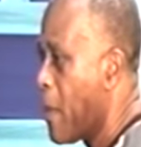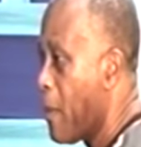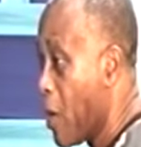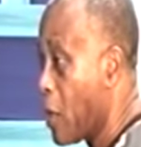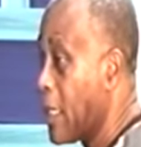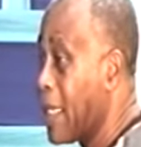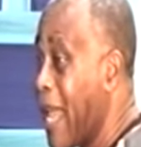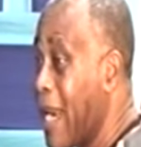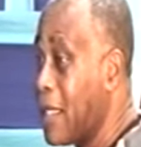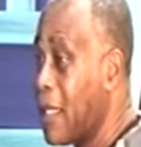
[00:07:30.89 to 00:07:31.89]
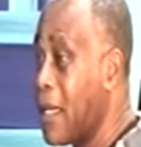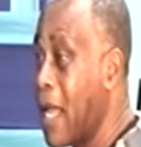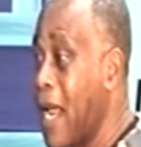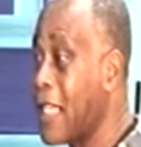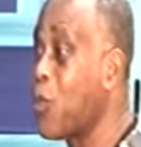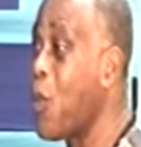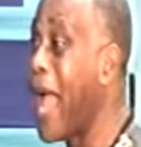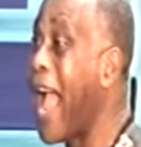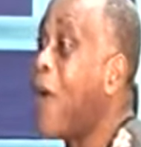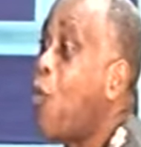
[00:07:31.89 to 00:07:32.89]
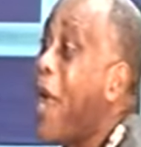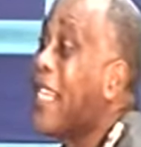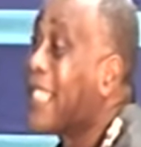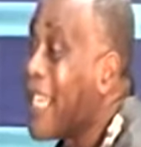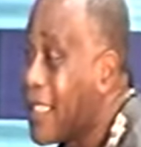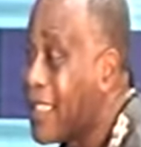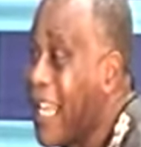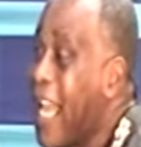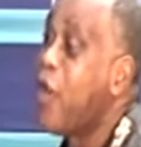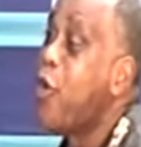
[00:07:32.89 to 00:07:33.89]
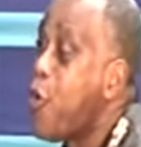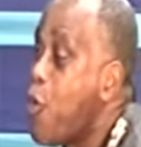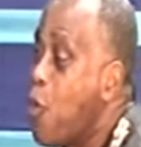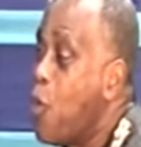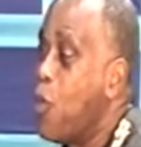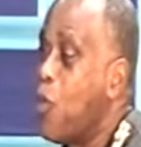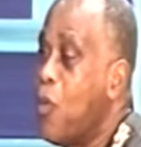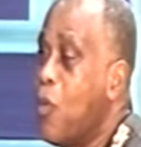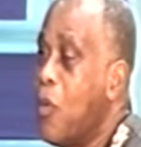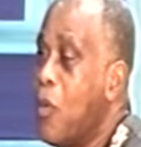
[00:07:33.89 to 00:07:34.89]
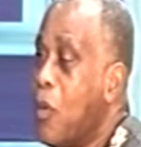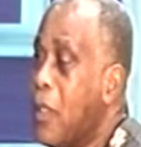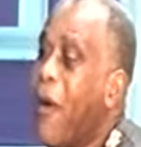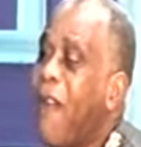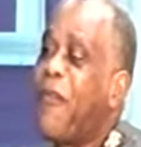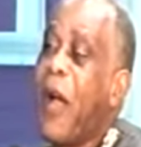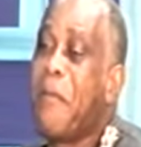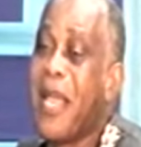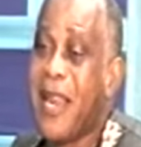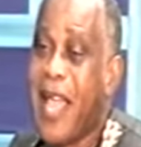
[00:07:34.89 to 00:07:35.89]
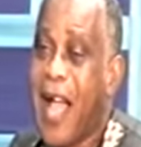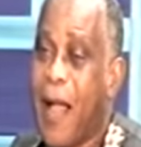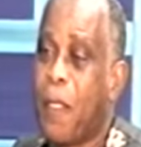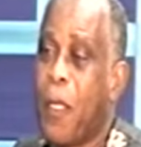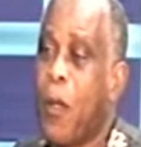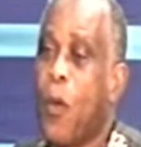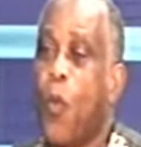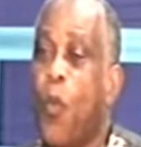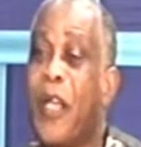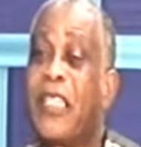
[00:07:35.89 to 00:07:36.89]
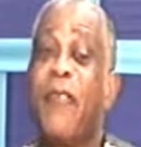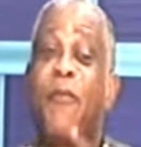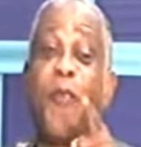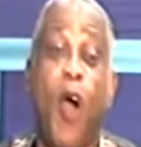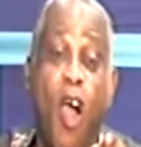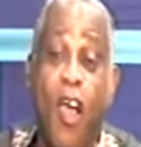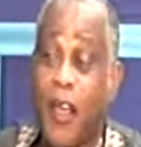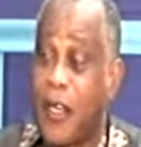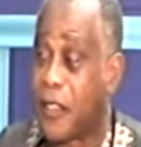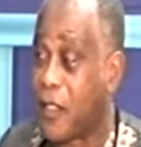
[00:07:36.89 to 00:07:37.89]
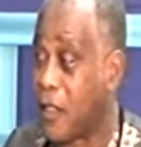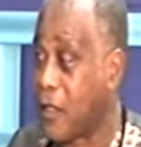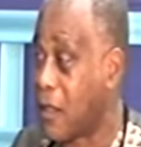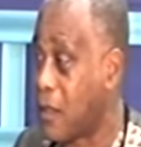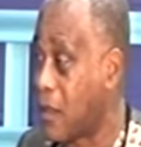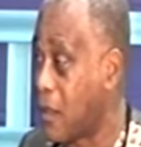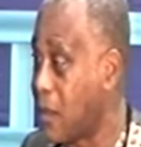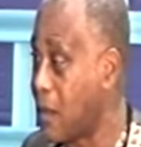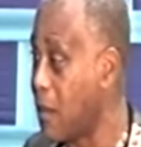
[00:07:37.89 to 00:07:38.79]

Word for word: Because the, Dan- the Danites were acquainted, they knew, they were familiar with the voice